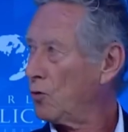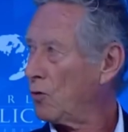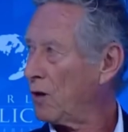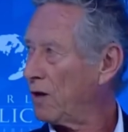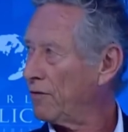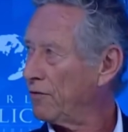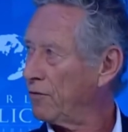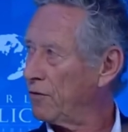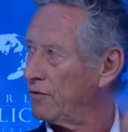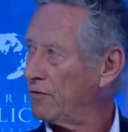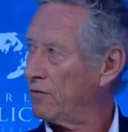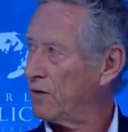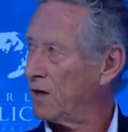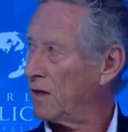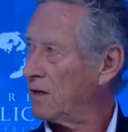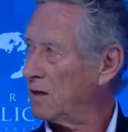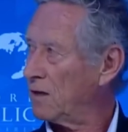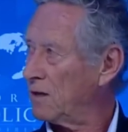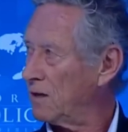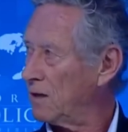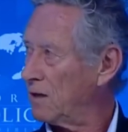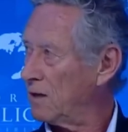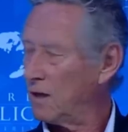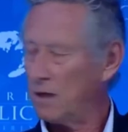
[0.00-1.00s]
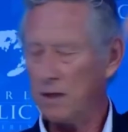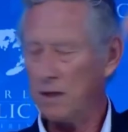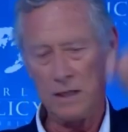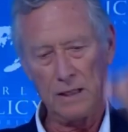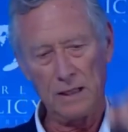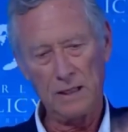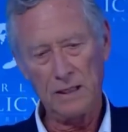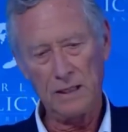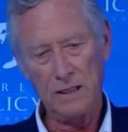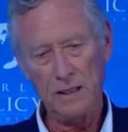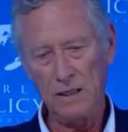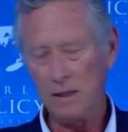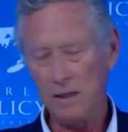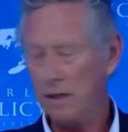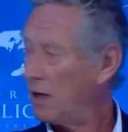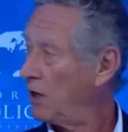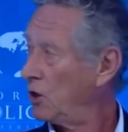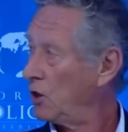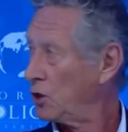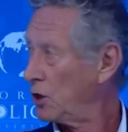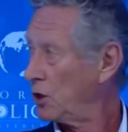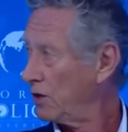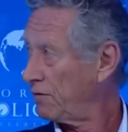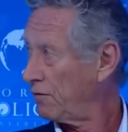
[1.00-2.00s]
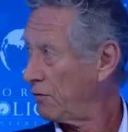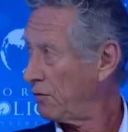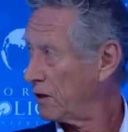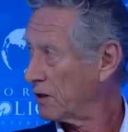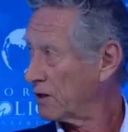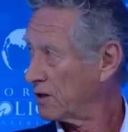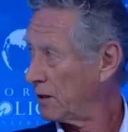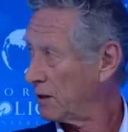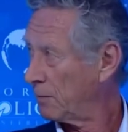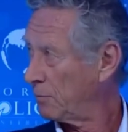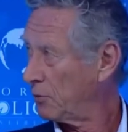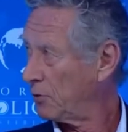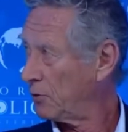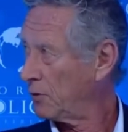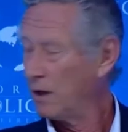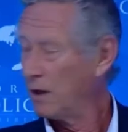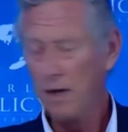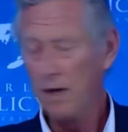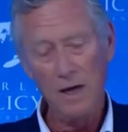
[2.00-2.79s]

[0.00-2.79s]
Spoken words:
rather than in Asia, for example.